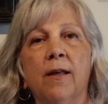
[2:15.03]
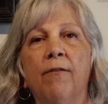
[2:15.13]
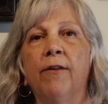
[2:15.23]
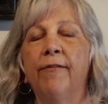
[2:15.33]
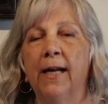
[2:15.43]

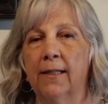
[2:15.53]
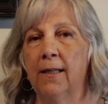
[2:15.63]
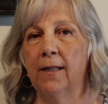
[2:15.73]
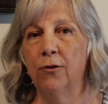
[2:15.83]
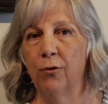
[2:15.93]
of the fact
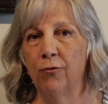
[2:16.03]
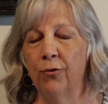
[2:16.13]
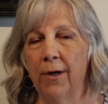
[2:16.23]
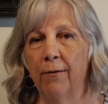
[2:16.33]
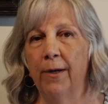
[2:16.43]
that they don't
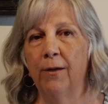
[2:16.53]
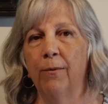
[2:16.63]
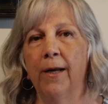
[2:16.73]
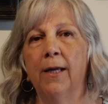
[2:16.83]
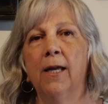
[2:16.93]
dry right
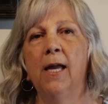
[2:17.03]
away.